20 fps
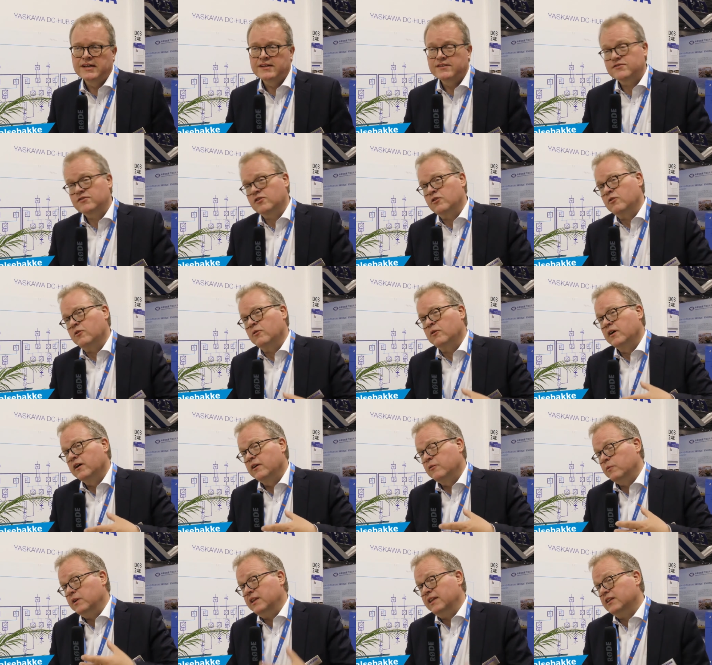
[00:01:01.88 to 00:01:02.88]
So
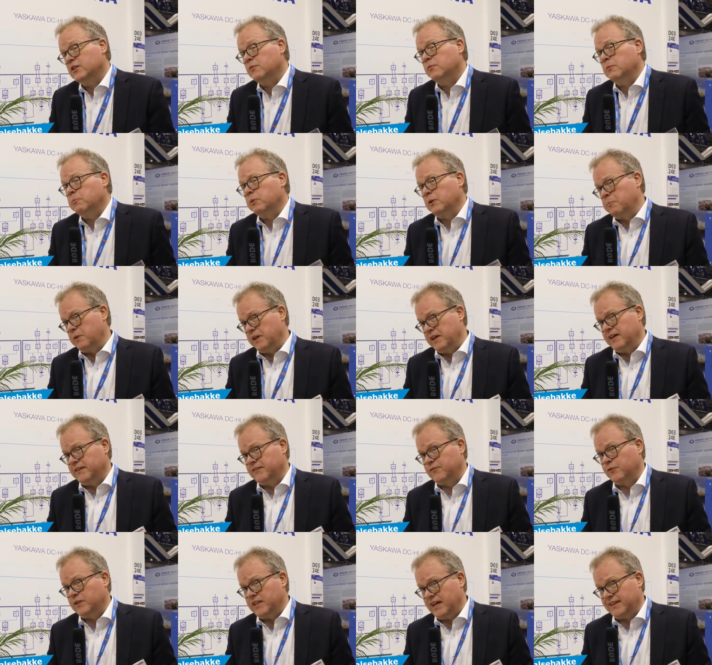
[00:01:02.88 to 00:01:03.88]
we need to be
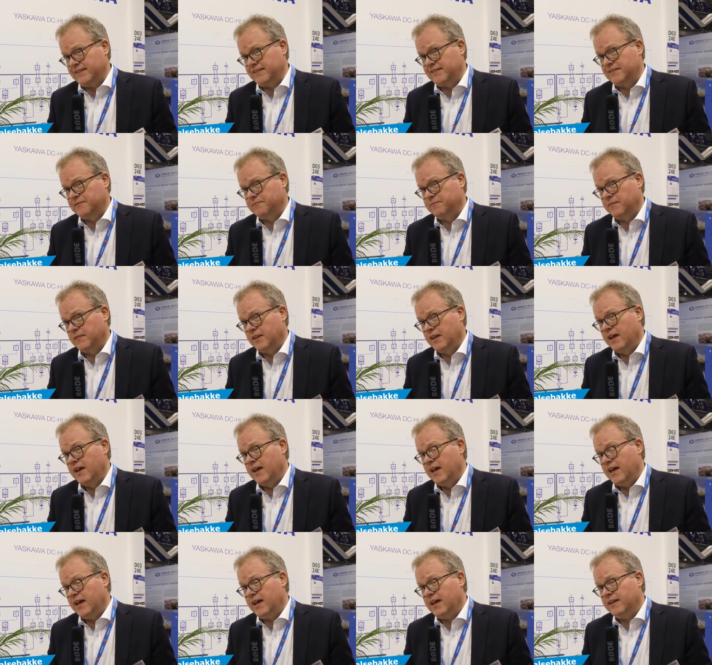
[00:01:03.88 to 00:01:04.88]
prepared for that.
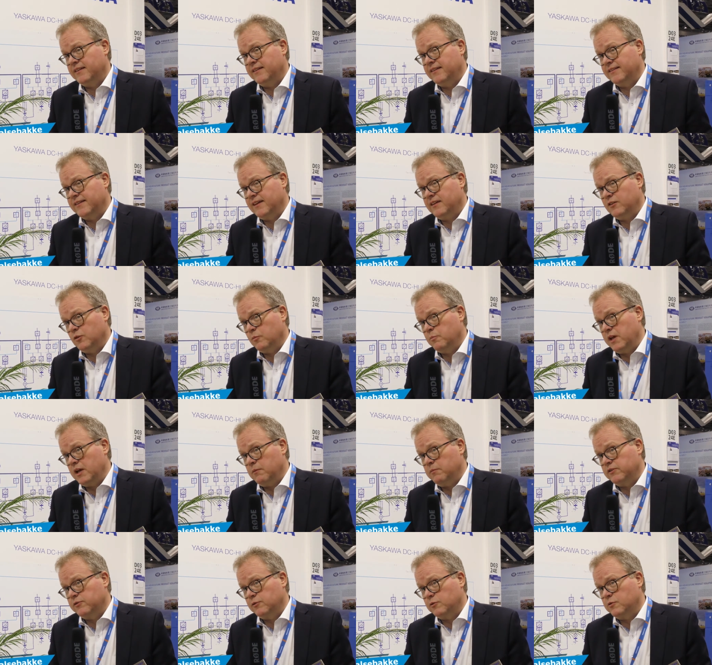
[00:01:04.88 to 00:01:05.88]
And then to be
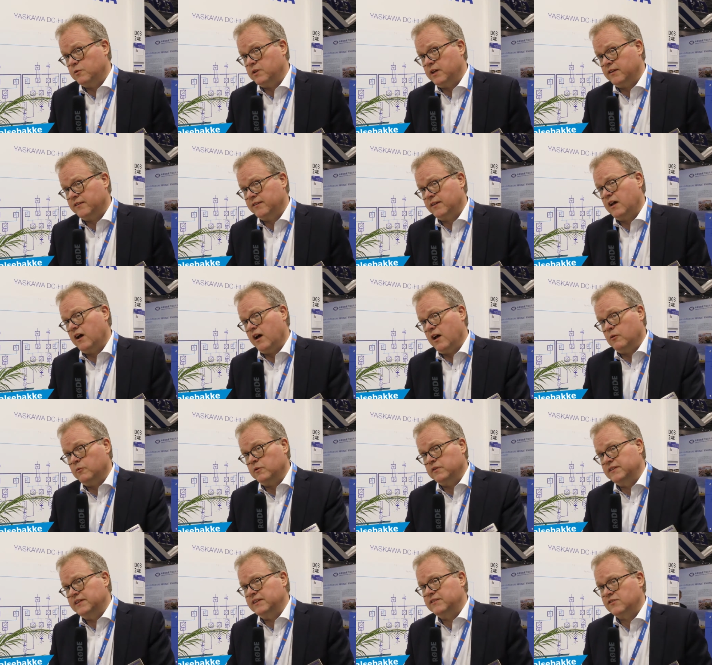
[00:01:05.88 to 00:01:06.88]
able to do that,
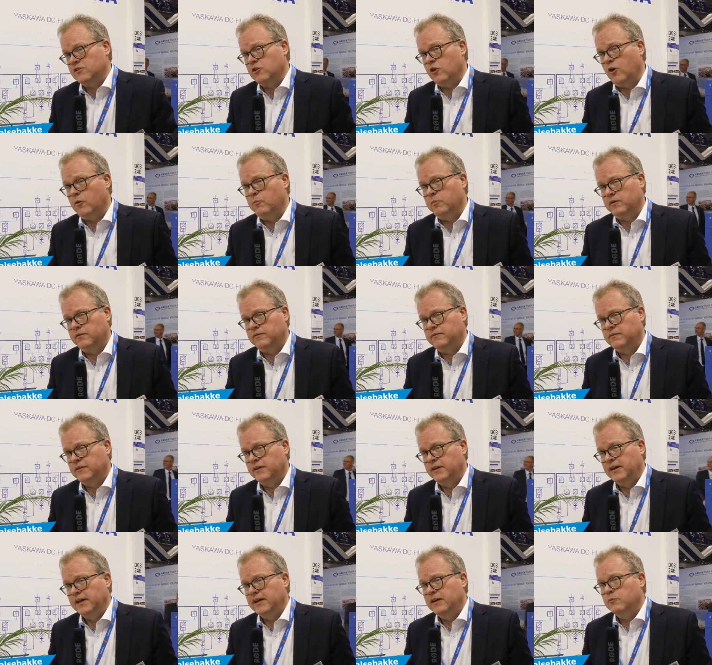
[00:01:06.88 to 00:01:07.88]
our DC hub
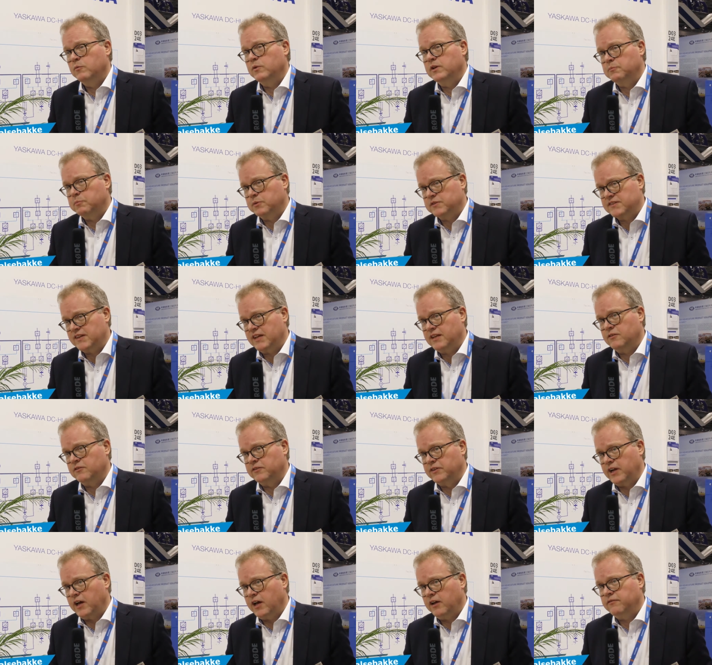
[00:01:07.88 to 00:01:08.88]
with Poseidon
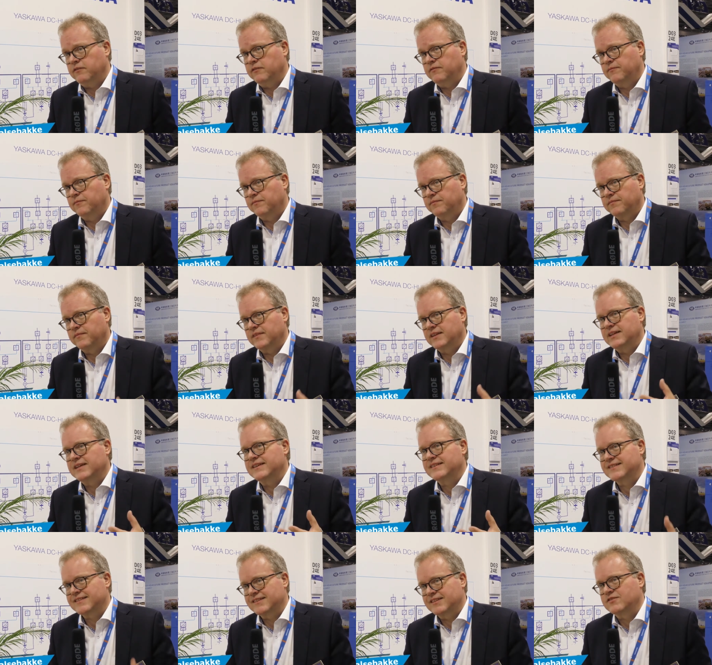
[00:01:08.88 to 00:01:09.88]
Drive
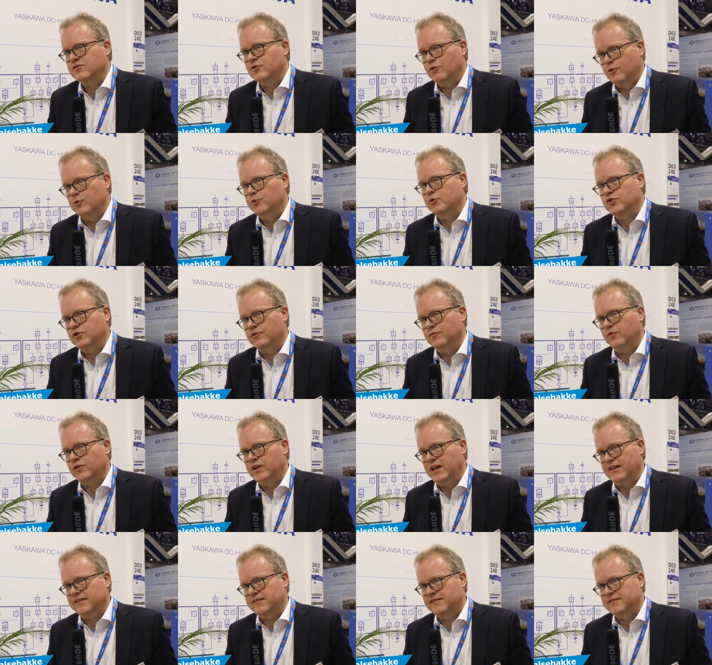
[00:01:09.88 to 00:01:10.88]
is the solution for
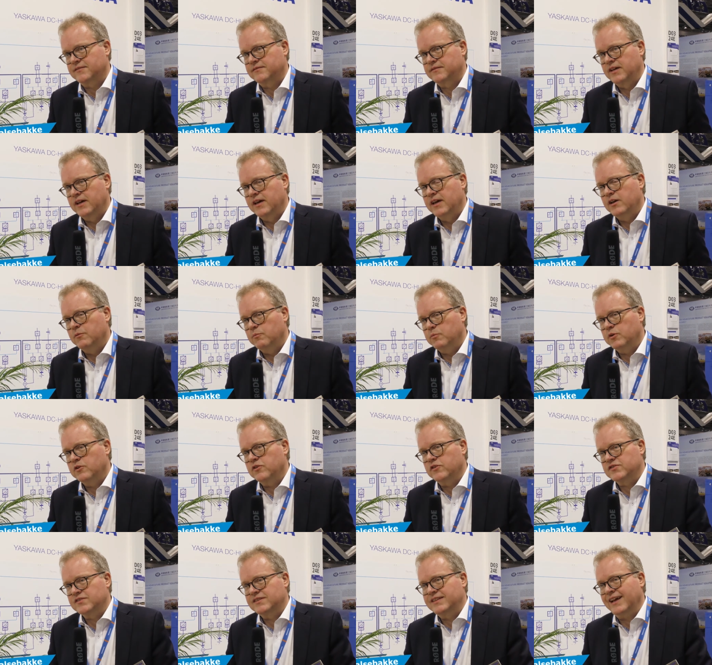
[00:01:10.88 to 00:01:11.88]
that.
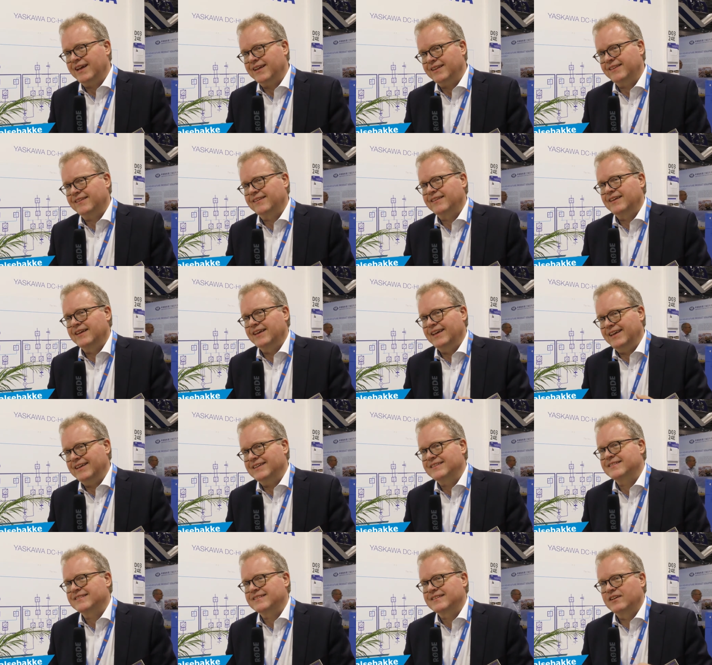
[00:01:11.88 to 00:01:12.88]
Because that
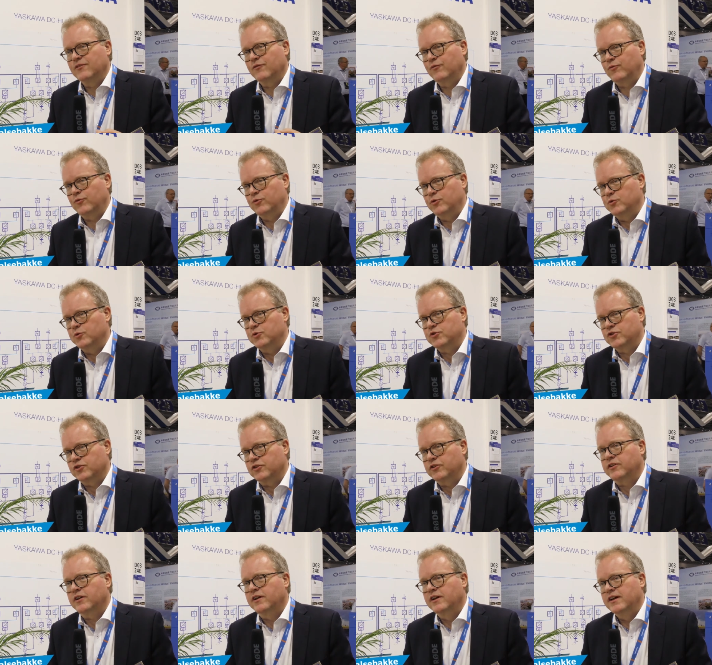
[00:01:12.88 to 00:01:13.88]
is
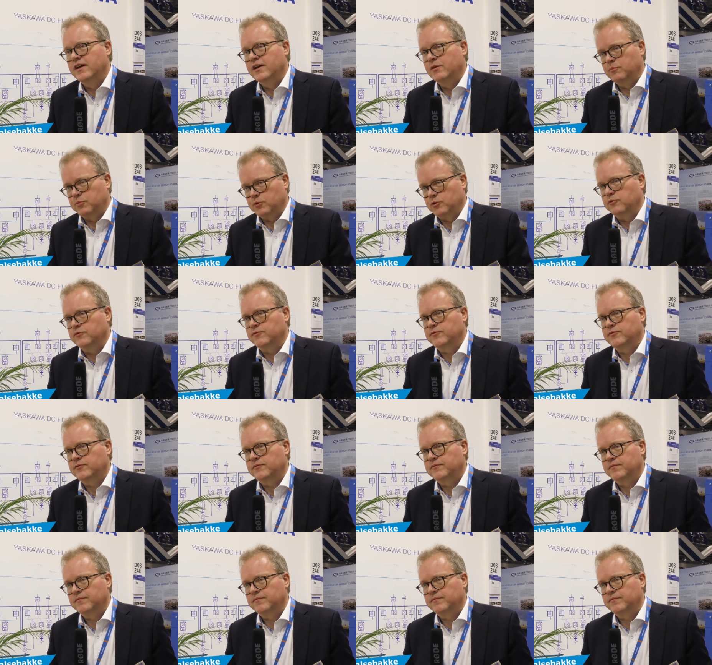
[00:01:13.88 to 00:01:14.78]
future proof.